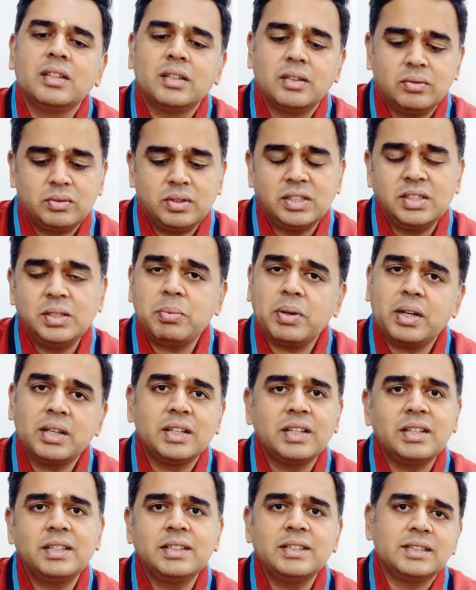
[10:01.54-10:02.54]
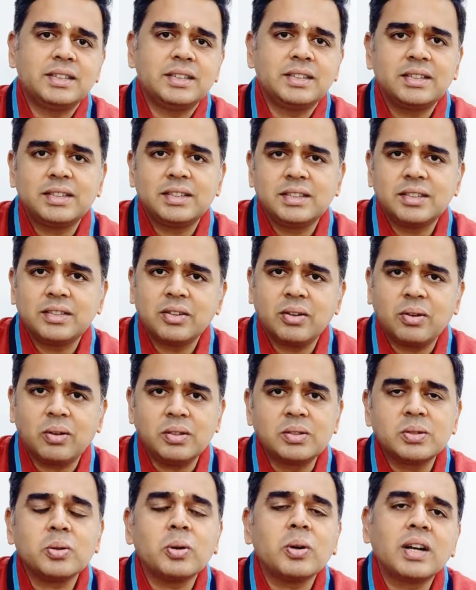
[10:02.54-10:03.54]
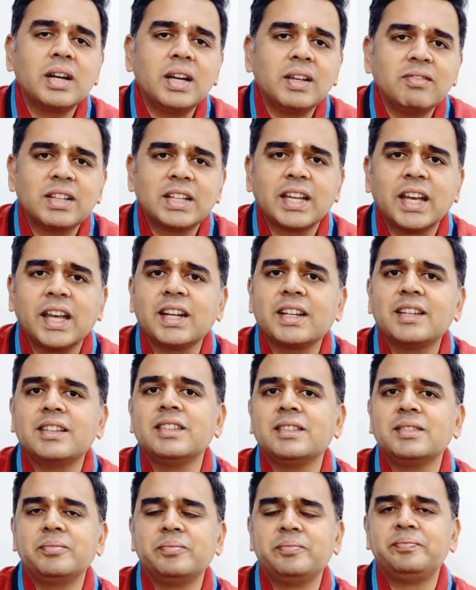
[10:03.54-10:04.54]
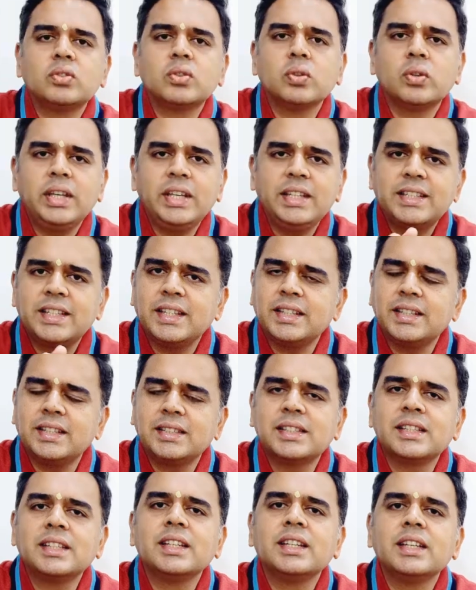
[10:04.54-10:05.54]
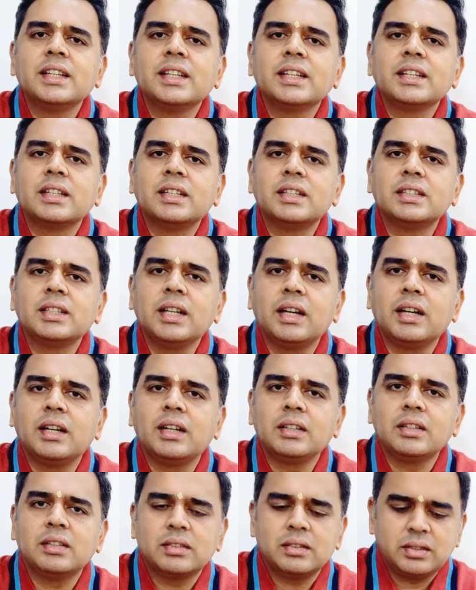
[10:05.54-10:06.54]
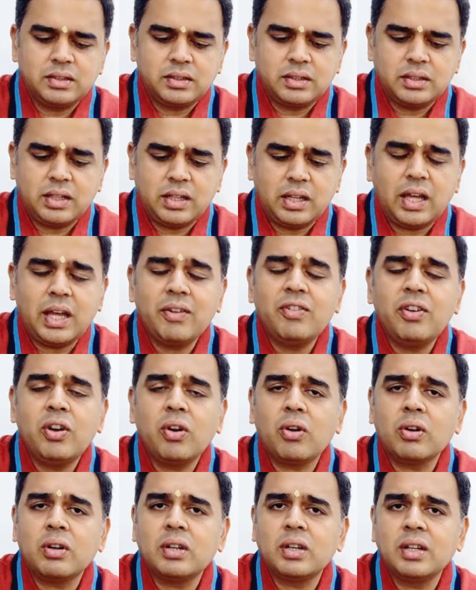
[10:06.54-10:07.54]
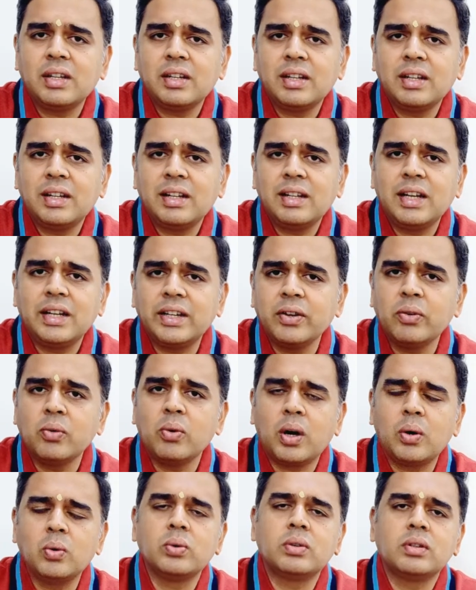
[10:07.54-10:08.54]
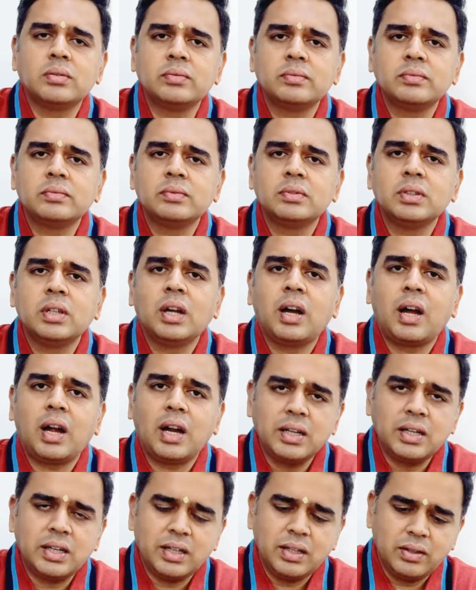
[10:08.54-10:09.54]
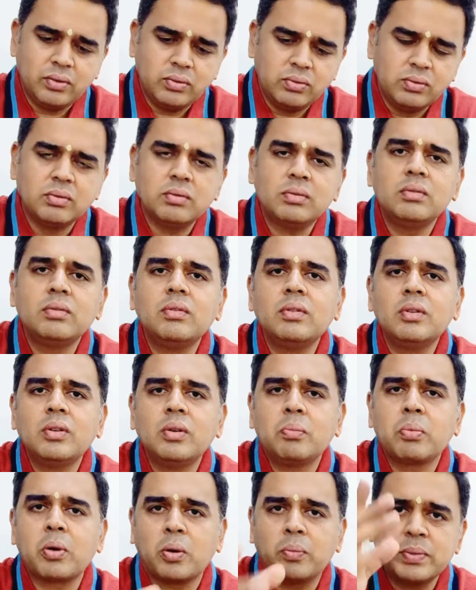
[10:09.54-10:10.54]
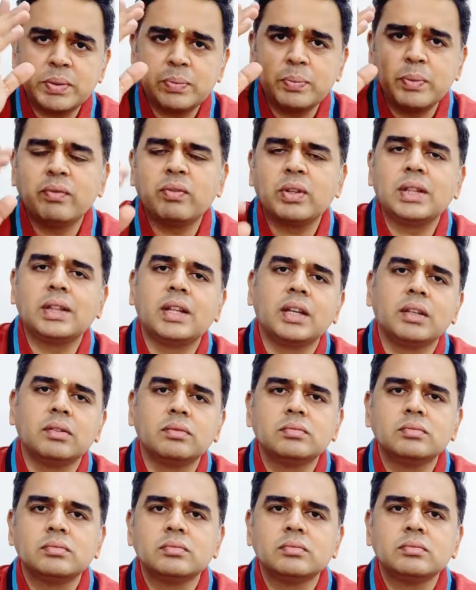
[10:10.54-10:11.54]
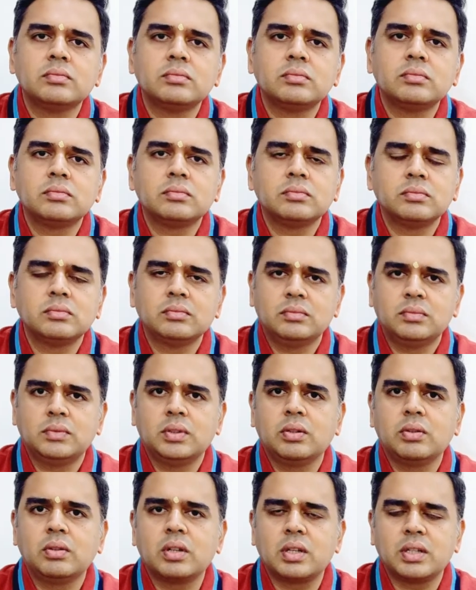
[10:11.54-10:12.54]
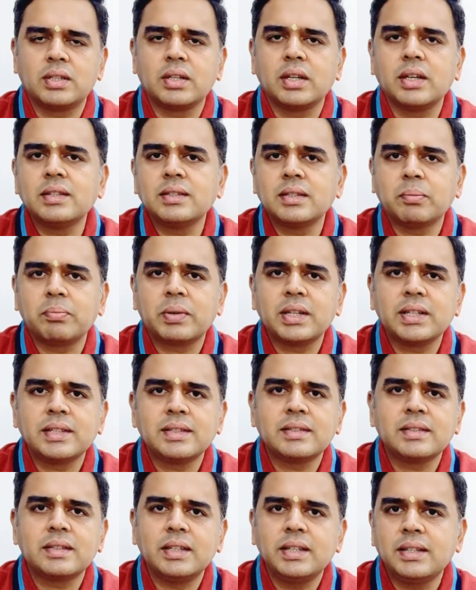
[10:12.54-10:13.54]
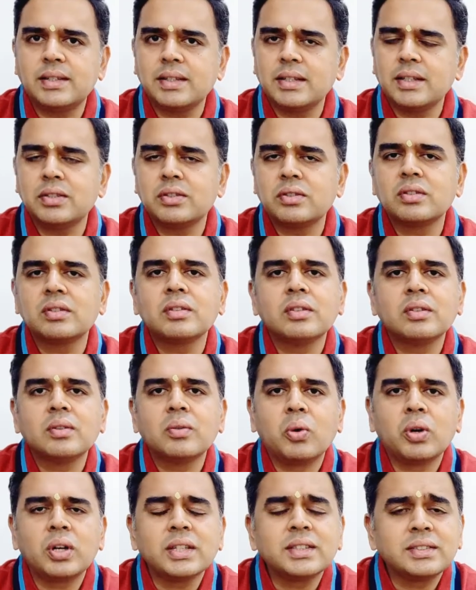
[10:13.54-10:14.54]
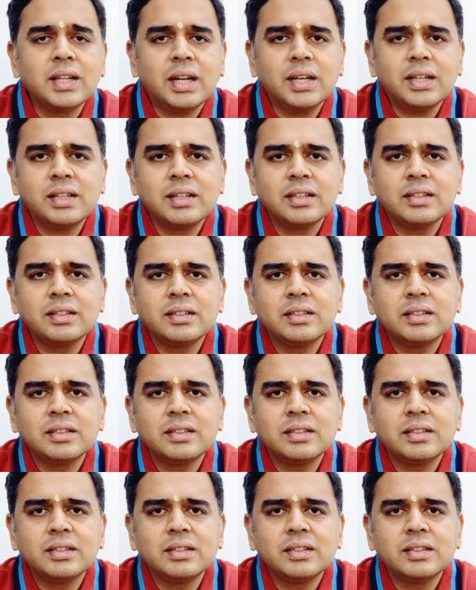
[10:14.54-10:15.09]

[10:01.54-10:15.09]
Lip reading: Now Dhadhipandan is also a clever character. So he says Krishna, I will not let you out until you promise me one thing. Krishna is surprised. He says, what is that?